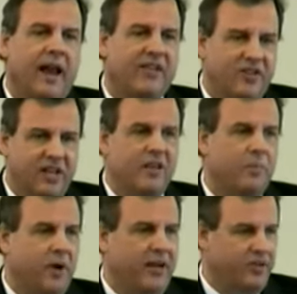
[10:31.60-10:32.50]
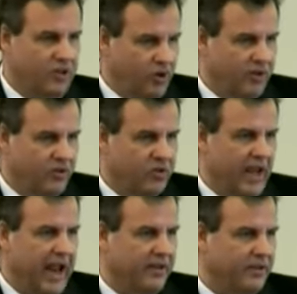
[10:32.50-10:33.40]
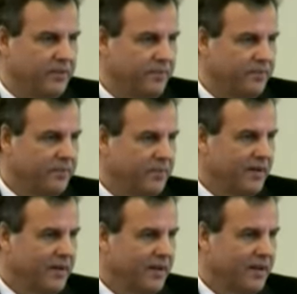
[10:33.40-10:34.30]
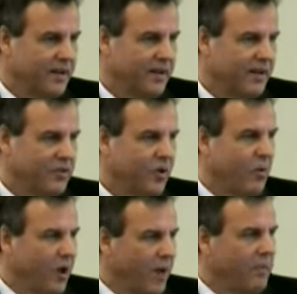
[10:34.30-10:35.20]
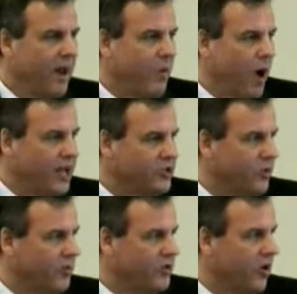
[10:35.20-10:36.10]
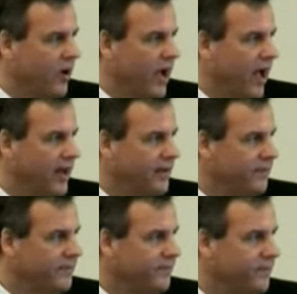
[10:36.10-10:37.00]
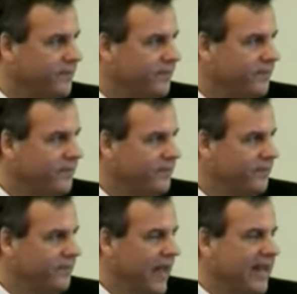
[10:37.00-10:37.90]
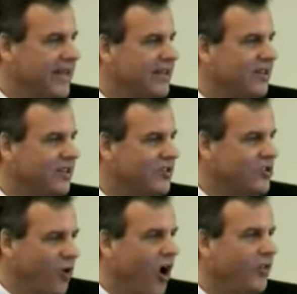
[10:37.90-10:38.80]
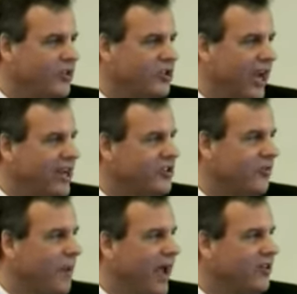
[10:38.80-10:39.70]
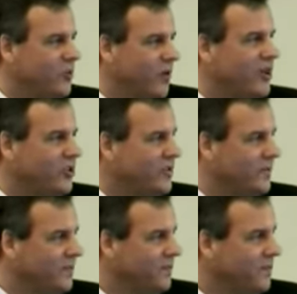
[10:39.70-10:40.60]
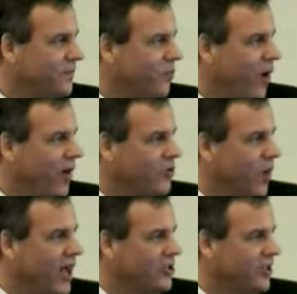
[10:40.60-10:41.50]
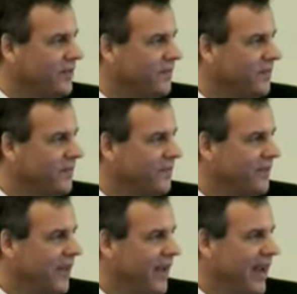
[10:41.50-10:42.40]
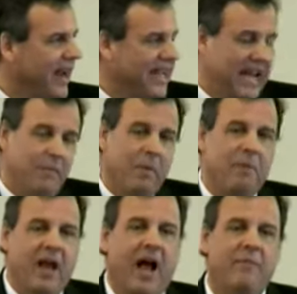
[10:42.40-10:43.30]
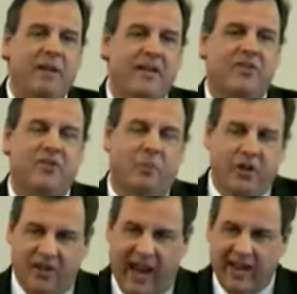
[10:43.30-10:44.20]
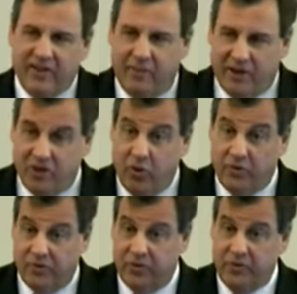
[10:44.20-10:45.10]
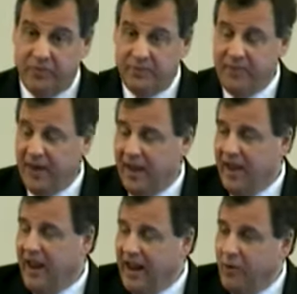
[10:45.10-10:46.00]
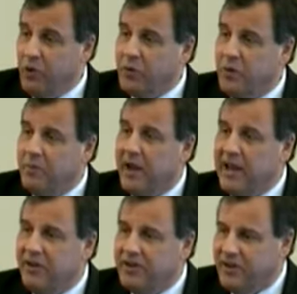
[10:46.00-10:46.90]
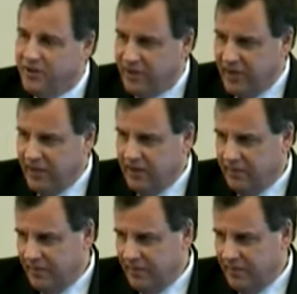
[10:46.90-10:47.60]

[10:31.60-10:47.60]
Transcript: and see the place, and you'll understand. So I went up, and I watched what was going on. And he saw the change of my expression while I was watching. And he came up behind me, and he put his hands on my shoulders. And he whispered in my ear, he said, see,